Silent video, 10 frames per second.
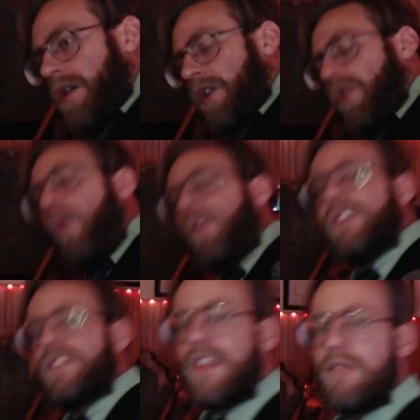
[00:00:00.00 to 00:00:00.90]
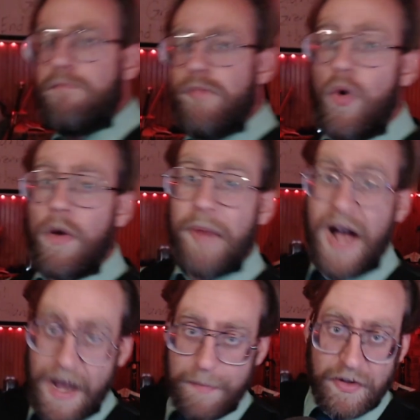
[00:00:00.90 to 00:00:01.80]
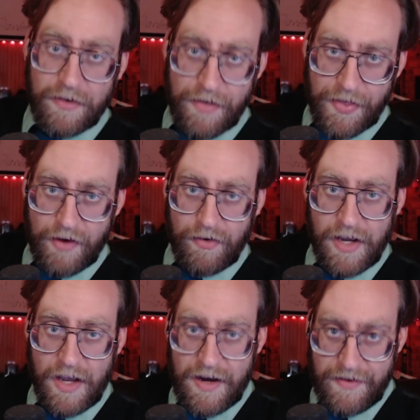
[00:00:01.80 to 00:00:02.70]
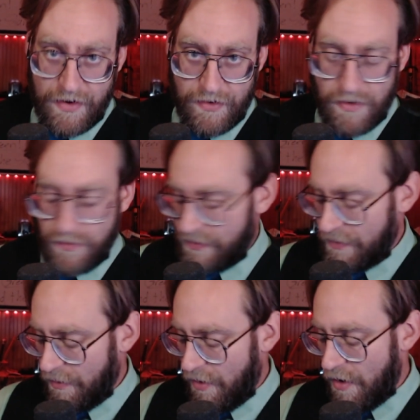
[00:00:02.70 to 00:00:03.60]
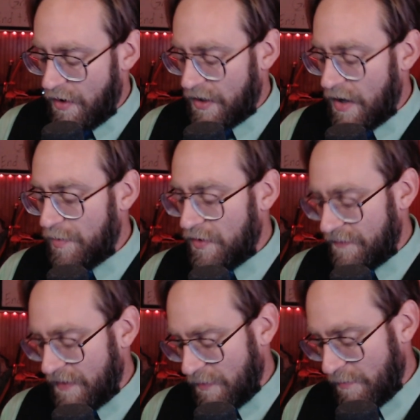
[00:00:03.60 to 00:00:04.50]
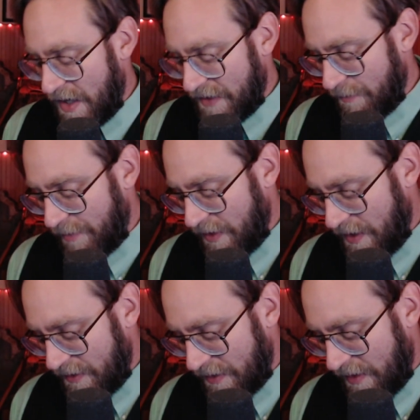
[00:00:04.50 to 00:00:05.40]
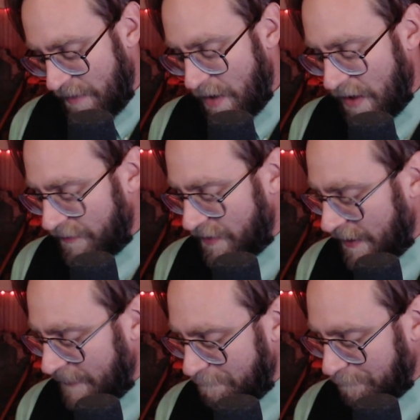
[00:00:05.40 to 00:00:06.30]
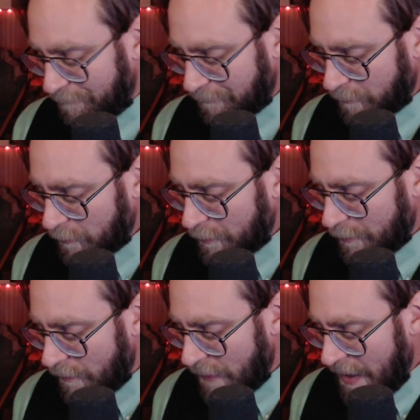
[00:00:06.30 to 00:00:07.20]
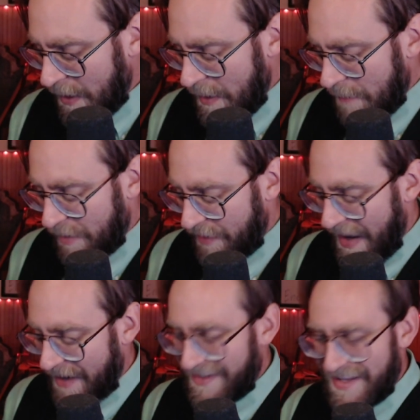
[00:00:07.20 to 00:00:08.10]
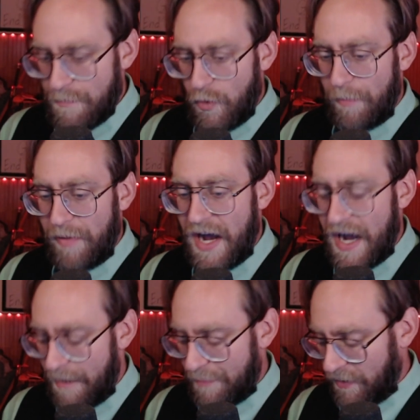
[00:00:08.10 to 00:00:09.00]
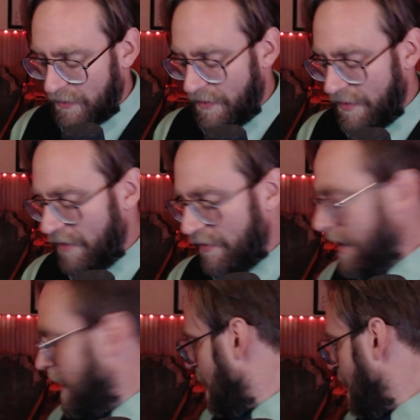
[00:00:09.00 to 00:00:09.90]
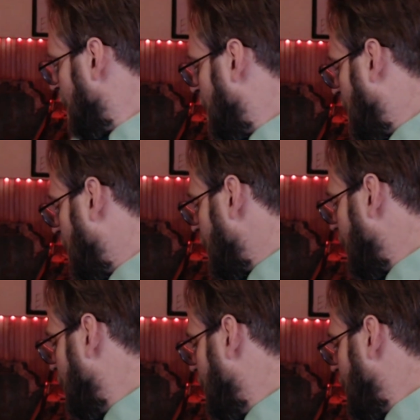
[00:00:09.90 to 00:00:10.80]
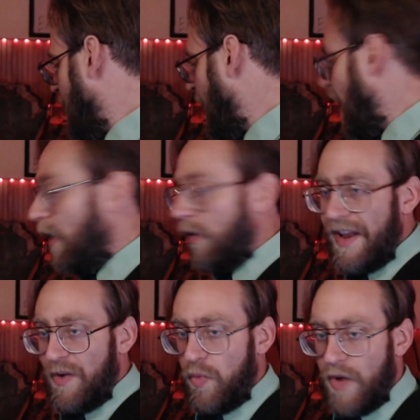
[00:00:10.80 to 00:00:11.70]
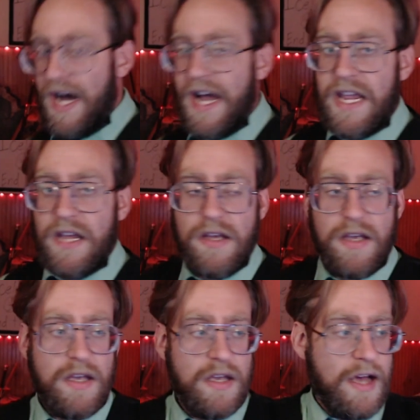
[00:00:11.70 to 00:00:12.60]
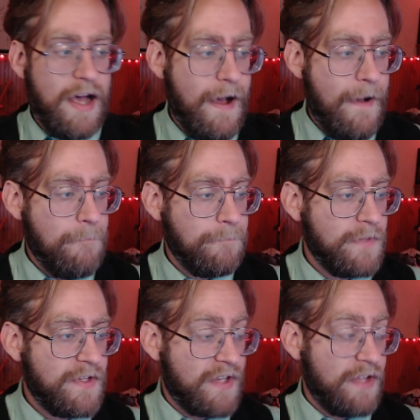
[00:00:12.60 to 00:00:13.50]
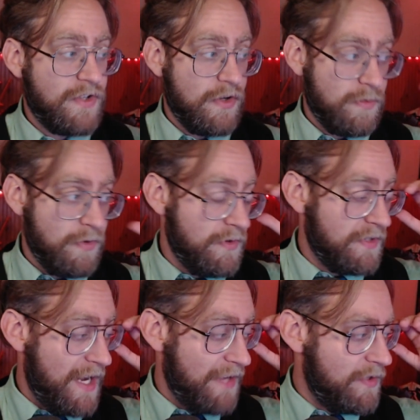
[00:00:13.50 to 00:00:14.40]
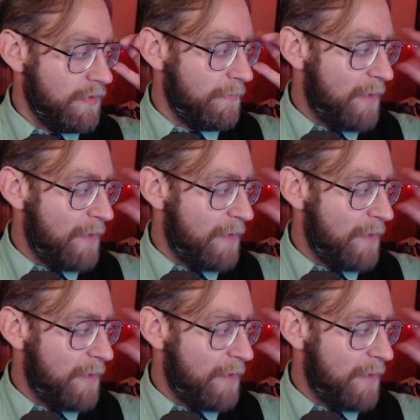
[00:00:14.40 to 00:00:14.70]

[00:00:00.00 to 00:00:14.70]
according to the more popular theory on their use. There are a couple of different possibilities that they might have done, but that is the more popular theory on how and why um, sunstones were used. It has to do with